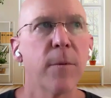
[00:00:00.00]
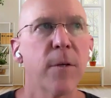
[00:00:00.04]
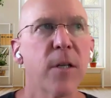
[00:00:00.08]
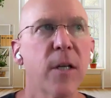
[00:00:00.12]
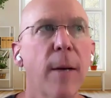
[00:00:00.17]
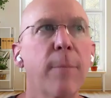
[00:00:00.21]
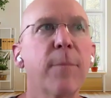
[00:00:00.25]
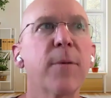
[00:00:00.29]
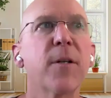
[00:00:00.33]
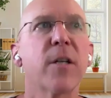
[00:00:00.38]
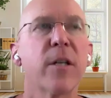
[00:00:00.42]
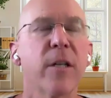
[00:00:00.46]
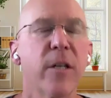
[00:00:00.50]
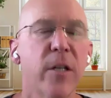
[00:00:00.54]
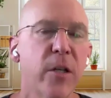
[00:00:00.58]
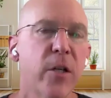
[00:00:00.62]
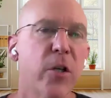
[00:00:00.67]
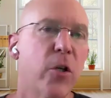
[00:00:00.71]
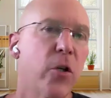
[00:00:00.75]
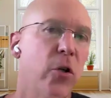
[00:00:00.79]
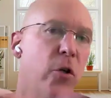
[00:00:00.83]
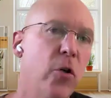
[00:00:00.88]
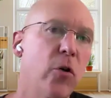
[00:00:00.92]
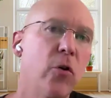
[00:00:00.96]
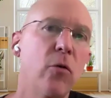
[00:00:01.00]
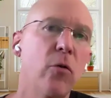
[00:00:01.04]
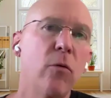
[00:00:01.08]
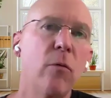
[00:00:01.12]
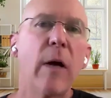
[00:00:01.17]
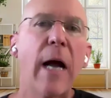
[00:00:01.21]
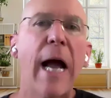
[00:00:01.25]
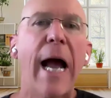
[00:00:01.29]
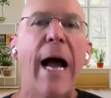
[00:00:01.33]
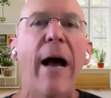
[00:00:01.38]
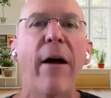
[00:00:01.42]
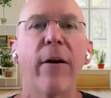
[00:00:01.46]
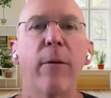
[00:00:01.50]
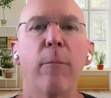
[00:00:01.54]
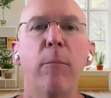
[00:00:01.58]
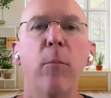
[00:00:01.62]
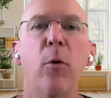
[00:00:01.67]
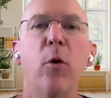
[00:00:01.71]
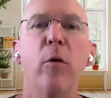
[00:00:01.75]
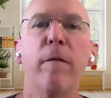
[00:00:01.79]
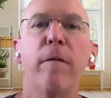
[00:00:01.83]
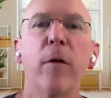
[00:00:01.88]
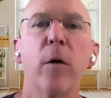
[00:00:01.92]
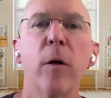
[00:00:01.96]
substance to how to
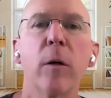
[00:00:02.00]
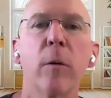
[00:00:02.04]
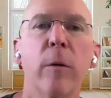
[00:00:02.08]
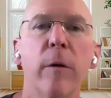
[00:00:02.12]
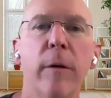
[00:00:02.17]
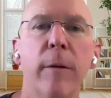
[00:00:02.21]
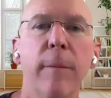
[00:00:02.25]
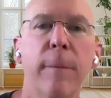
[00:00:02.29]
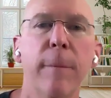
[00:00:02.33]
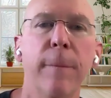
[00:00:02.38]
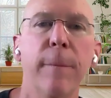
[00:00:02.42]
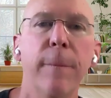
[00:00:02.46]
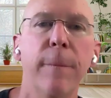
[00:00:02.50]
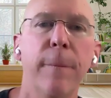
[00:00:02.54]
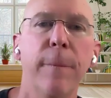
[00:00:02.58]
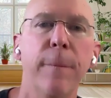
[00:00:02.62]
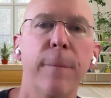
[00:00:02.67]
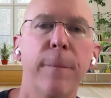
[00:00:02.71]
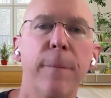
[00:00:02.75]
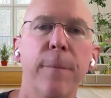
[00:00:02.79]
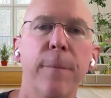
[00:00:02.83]
move forward.